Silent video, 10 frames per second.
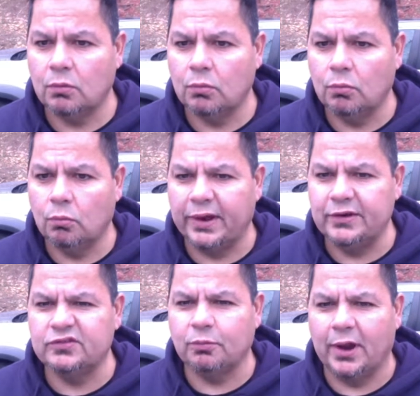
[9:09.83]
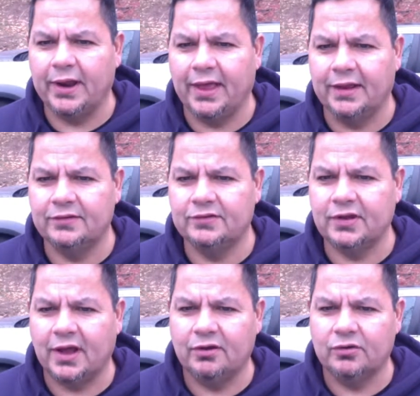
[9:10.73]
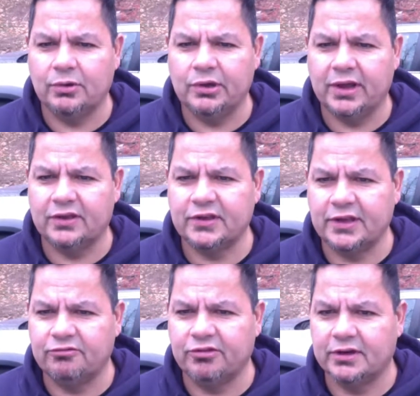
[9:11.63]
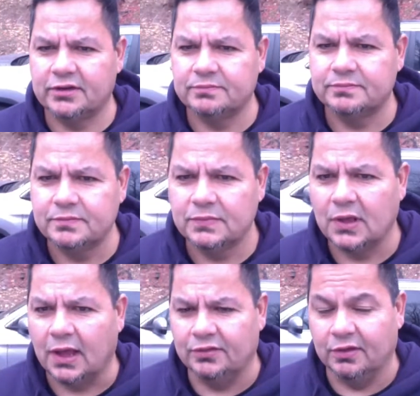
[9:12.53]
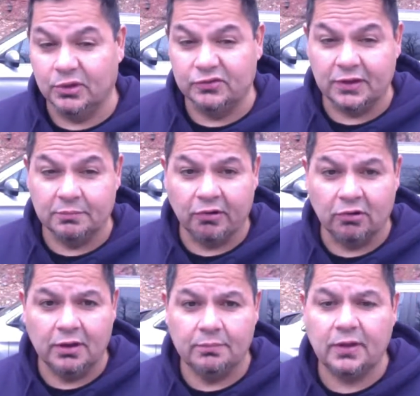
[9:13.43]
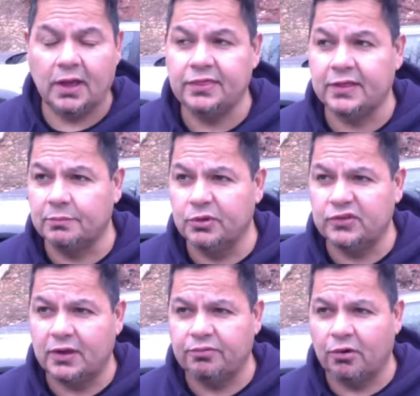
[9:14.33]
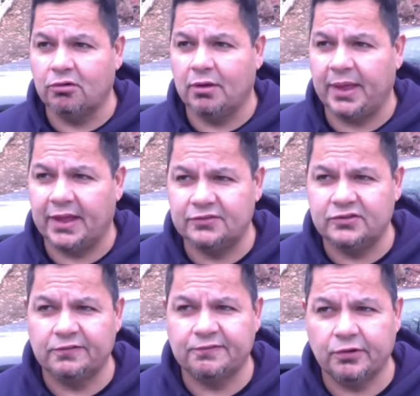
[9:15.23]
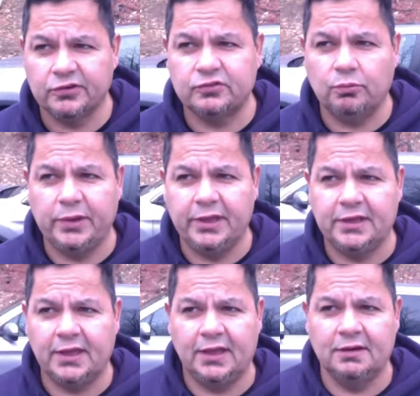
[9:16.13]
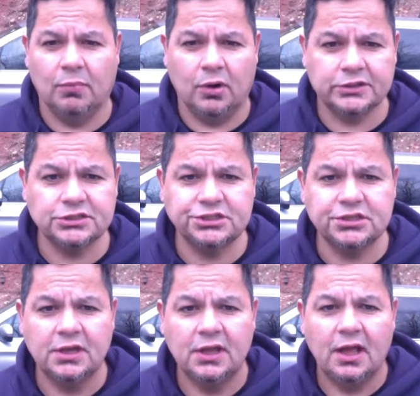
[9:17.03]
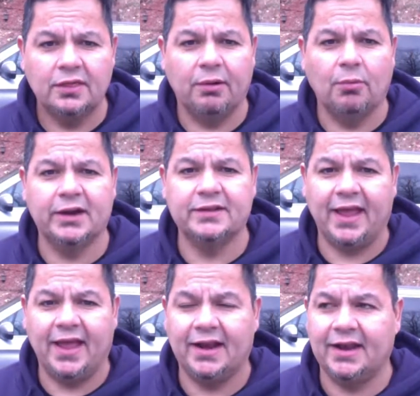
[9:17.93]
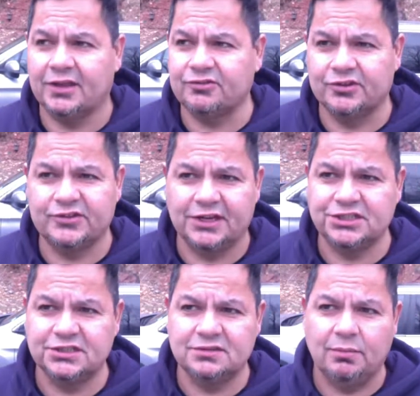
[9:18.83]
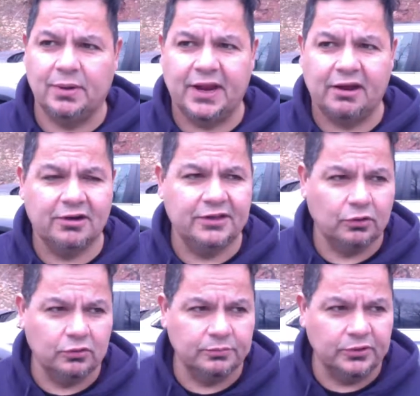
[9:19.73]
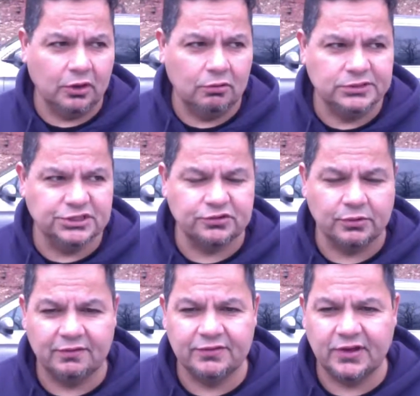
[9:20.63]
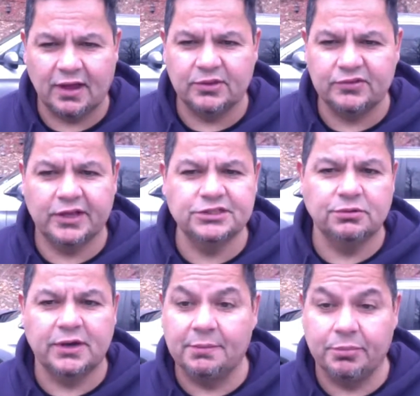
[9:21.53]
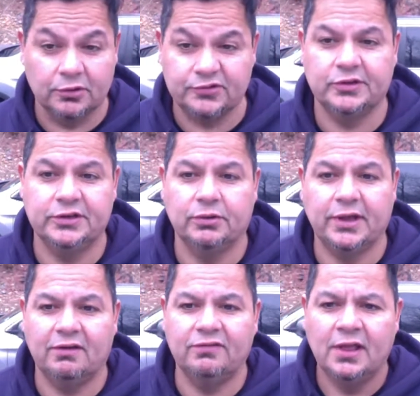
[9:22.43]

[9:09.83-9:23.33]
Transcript: When does what end? I don't know what you're asking, Adriana. The museum program? I think the museum program ends the first week in March. They wanted to add an extra session, but I already told them no, we just don't have the time to schedule, and I personally don't have